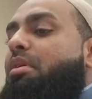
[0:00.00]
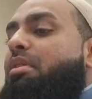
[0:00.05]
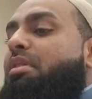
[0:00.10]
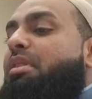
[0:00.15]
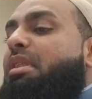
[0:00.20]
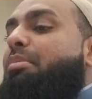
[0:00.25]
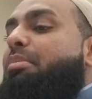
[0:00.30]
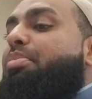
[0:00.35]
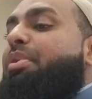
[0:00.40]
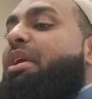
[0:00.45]

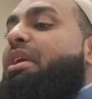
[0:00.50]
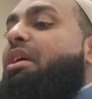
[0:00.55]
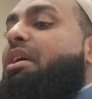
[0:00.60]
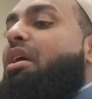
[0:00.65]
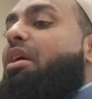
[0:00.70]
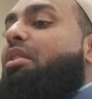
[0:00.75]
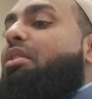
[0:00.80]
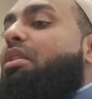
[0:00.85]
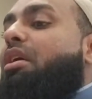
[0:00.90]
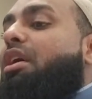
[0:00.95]
they bring
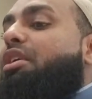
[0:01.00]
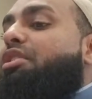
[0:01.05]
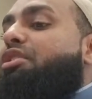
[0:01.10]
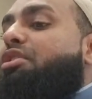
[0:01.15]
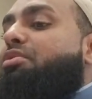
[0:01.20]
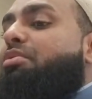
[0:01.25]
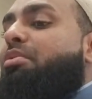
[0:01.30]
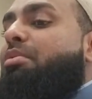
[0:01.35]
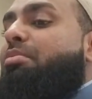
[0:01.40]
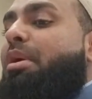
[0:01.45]
Allah
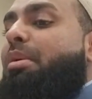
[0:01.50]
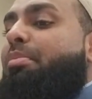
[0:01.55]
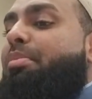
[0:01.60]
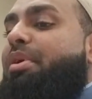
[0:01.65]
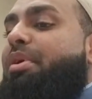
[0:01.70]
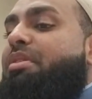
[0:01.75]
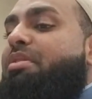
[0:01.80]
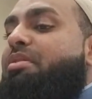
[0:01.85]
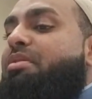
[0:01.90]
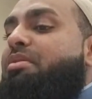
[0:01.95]
to
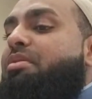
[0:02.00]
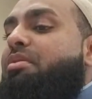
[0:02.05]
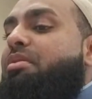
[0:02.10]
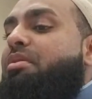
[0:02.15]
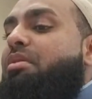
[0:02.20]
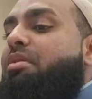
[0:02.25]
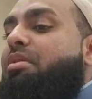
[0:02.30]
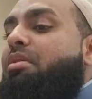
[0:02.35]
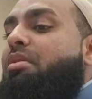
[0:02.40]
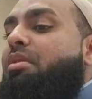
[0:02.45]
remembrance
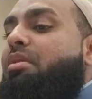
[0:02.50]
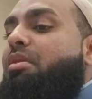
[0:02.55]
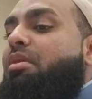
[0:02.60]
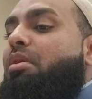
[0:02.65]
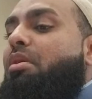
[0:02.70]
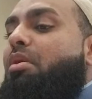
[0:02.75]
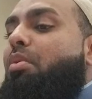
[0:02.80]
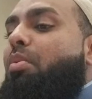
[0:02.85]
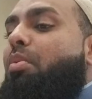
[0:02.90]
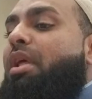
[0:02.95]

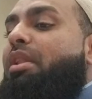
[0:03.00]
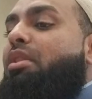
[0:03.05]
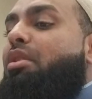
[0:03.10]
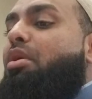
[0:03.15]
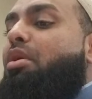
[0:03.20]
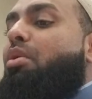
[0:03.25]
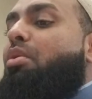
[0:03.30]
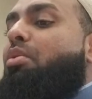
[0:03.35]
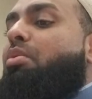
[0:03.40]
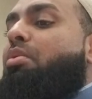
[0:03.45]
when
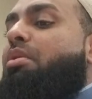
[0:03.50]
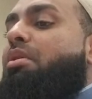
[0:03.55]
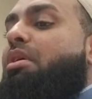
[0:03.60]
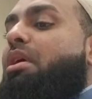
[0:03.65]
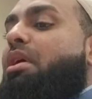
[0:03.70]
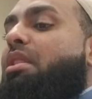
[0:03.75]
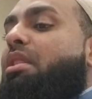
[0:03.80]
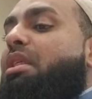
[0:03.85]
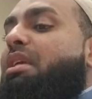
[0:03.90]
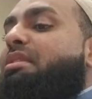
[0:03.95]
lo,
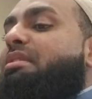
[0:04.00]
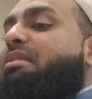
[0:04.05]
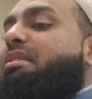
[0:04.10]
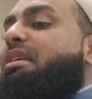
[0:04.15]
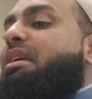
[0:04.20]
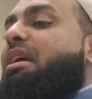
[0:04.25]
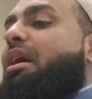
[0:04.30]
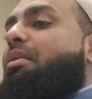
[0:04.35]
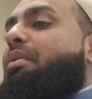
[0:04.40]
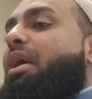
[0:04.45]
they
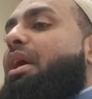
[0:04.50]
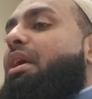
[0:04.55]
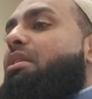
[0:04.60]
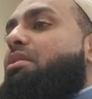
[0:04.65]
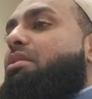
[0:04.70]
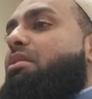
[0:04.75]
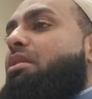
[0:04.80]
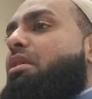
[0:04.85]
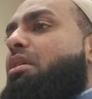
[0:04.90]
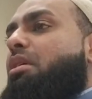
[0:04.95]
see
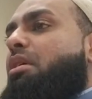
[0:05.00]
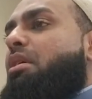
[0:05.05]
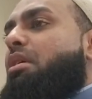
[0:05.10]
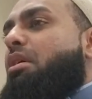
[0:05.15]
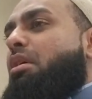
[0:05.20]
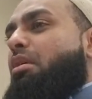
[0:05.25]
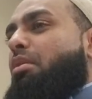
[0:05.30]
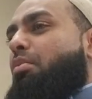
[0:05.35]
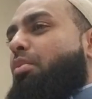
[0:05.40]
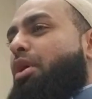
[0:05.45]
aright.
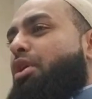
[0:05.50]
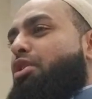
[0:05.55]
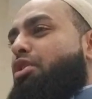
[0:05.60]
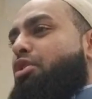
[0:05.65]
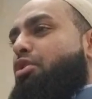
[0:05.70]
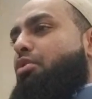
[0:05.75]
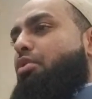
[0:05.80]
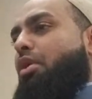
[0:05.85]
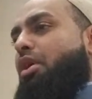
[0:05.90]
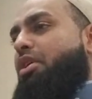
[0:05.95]
When
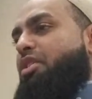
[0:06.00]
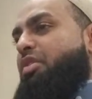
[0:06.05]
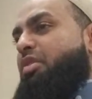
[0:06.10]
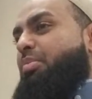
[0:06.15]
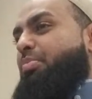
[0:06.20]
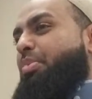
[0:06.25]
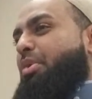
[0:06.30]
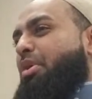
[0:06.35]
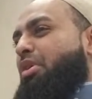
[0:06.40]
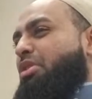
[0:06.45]
you are
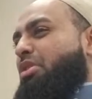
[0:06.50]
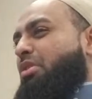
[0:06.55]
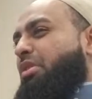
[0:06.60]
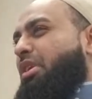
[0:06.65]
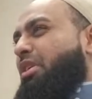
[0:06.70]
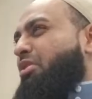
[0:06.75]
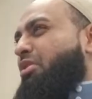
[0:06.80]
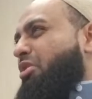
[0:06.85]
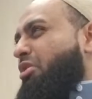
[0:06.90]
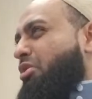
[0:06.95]

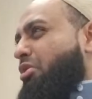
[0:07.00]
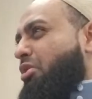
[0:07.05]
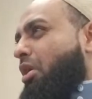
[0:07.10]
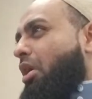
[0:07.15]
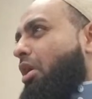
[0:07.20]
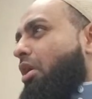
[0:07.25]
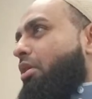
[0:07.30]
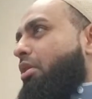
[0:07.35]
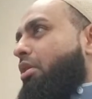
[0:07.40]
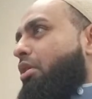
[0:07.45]
spiritually
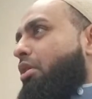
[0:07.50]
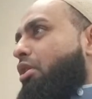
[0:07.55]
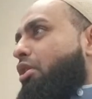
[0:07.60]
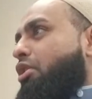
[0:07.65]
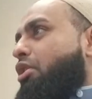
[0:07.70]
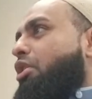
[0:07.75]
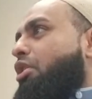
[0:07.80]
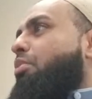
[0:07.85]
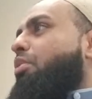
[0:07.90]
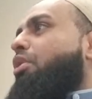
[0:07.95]
strong,
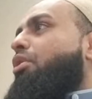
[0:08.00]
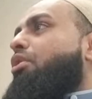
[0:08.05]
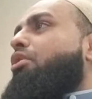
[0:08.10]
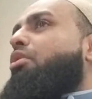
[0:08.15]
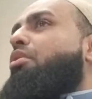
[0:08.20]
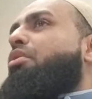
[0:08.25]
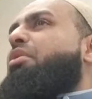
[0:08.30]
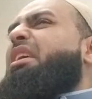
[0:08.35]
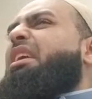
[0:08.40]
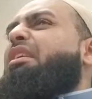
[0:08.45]
you will
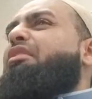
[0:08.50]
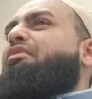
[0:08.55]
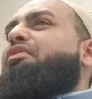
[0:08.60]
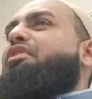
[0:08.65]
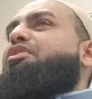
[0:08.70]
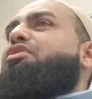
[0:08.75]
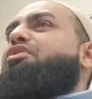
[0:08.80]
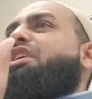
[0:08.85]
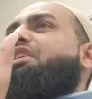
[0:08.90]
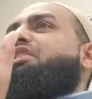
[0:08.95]
know the
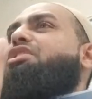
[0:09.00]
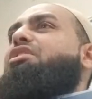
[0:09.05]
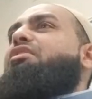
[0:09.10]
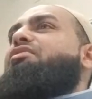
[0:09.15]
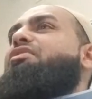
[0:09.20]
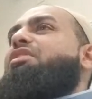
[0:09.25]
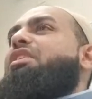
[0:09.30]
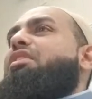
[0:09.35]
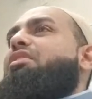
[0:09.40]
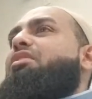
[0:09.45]
infiltration
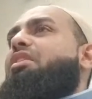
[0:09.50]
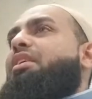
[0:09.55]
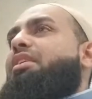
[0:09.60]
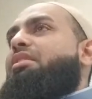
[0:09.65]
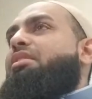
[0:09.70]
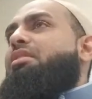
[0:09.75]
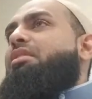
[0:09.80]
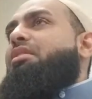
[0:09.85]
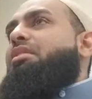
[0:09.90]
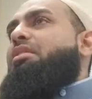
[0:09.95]
of shaitan.
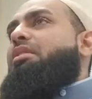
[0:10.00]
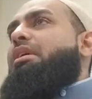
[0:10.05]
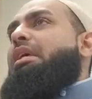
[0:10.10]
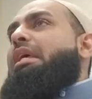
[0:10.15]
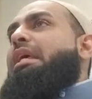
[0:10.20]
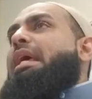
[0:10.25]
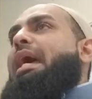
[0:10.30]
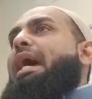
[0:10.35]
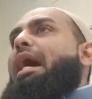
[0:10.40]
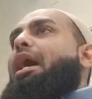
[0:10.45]

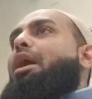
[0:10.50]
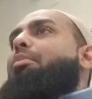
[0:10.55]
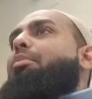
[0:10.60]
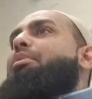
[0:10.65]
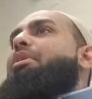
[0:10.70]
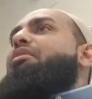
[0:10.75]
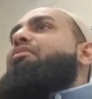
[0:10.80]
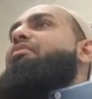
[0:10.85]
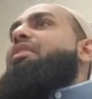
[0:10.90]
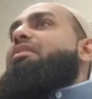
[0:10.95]
How
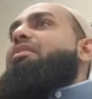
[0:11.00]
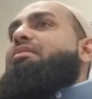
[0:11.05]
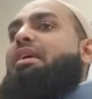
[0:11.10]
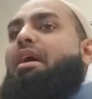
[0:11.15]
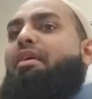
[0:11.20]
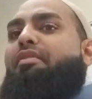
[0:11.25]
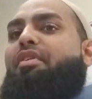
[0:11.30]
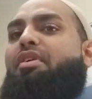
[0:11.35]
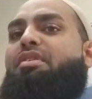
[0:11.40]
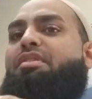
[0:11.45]
many of us
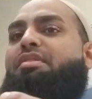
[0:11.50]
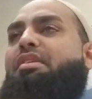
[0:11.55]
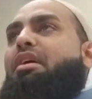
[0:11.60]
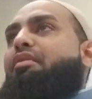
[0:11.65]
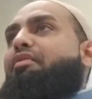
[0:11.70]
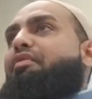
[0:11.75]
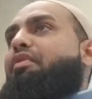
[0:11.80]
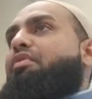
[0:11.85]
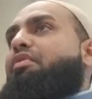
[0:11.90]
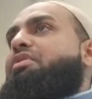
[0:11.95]
have our cell
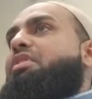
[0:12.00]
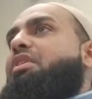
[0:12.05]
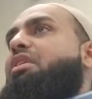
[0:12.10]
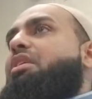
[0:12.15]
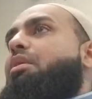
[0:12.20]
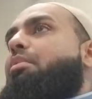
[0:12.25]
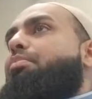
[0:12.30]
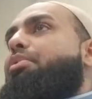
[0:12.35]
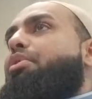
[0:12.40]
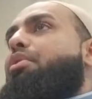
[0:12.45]
phones and
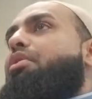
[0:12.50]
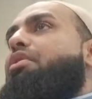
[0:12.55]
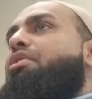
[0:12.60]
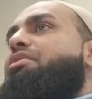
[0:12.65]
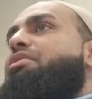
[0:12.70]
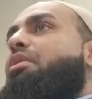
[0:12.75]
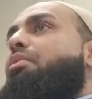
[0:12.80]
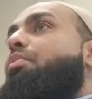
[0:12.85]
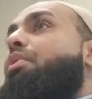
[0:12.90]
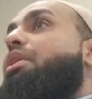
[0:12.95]

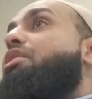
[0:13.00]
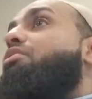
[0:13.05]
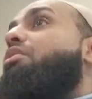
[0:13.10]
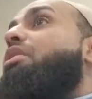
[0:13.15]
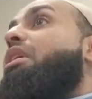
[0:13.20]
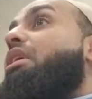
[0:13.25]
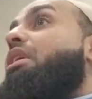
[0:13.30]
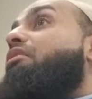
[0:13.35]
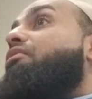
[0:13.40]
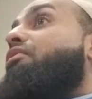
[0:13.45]
computers and we
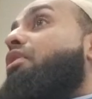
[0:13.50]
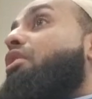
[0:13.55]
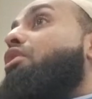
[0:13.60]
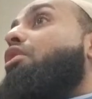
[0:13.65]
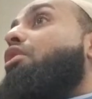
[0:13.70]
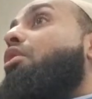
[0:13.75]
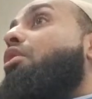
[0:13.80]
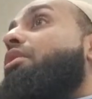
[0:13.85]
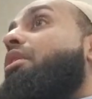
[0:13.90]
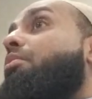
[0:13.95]
don't even
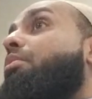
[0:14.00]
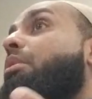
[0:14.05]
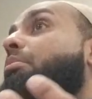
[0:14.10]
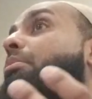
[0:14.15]
know that we